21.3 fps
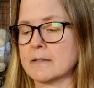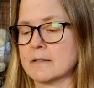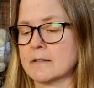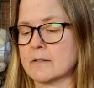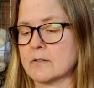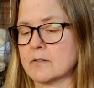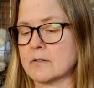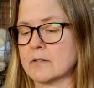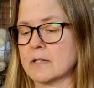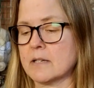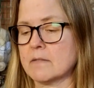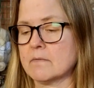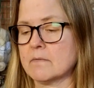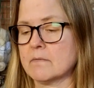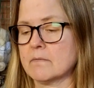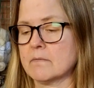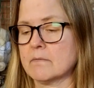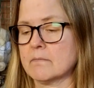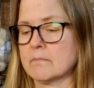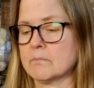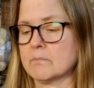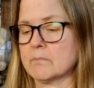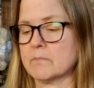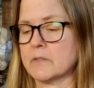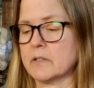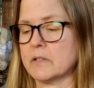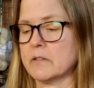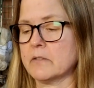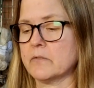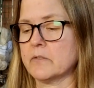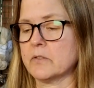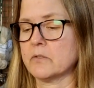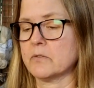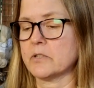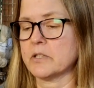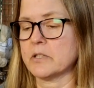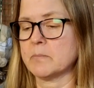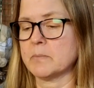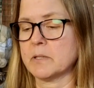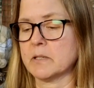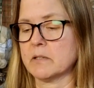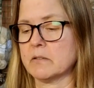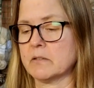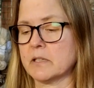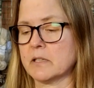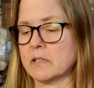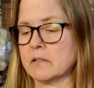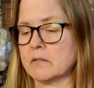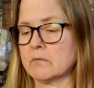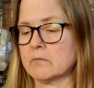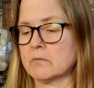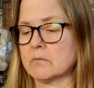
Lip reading: There's not very few sheep here that I